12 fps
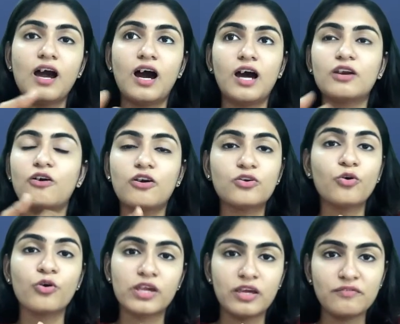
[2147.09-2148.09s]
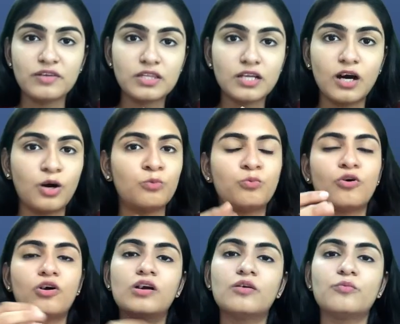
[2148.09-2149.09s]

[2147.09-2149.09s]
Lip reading: are not okay with the award,